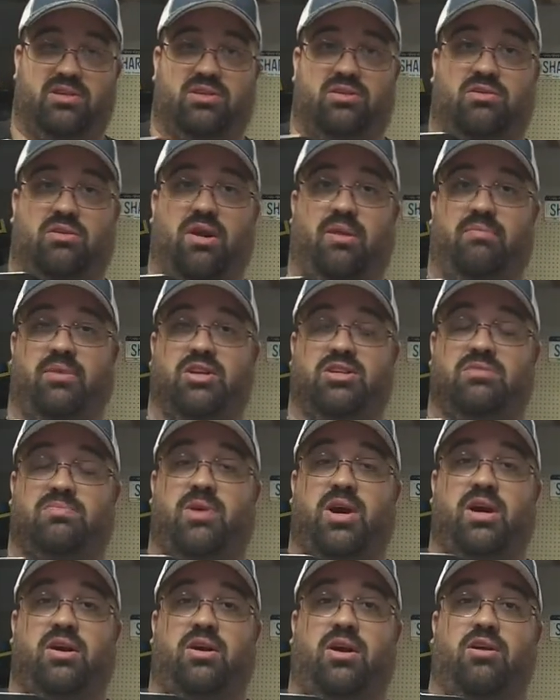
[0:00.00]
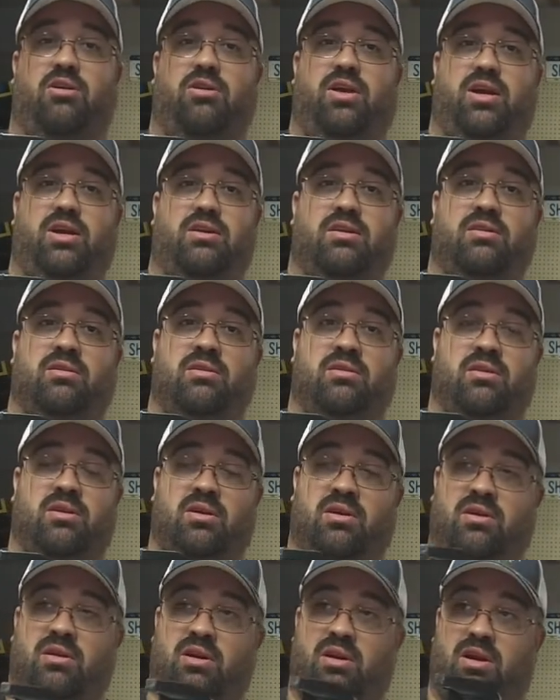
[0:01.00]
ceramic spray coating,
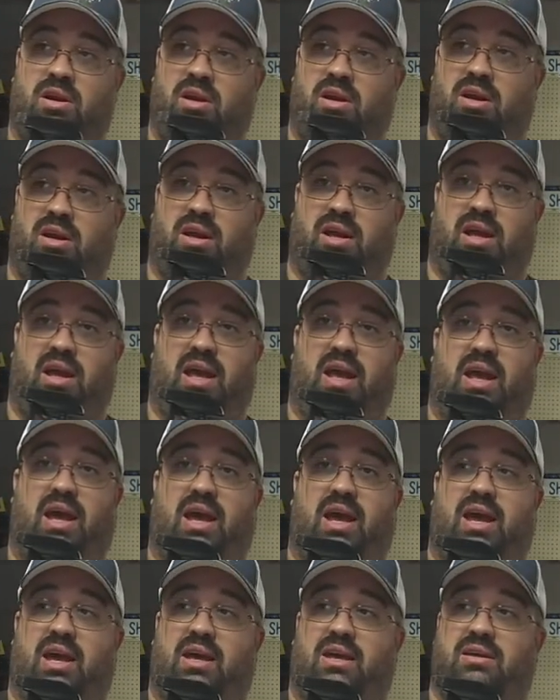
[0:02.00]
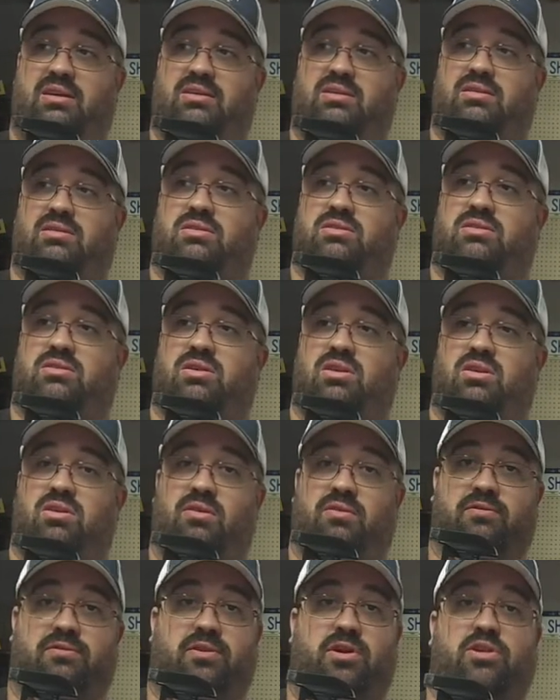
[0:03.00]
it has
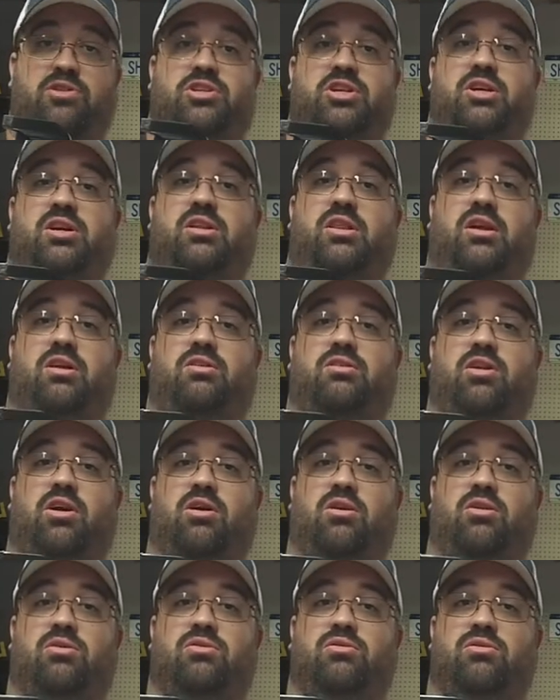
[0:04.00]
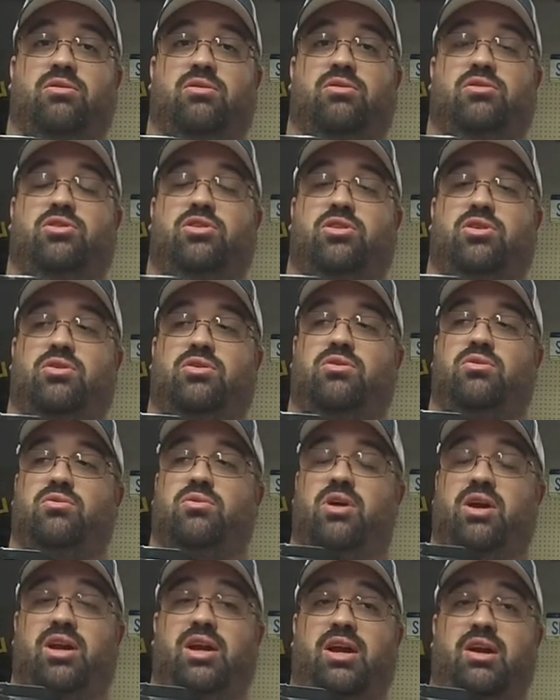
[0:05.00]
virgin clear coat
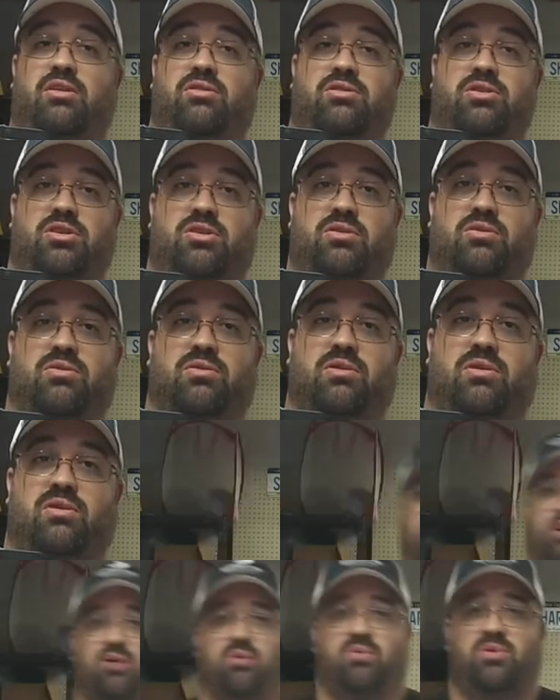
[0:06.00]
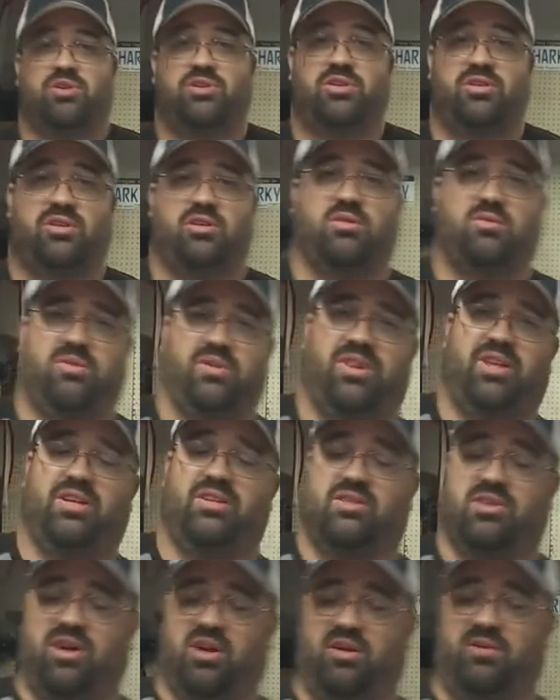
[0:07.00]
to adhere to. So what you do with
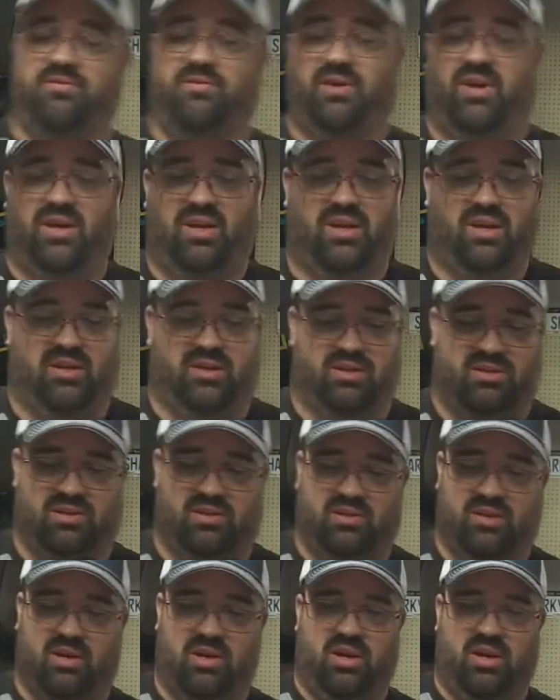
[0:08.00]
this stuff is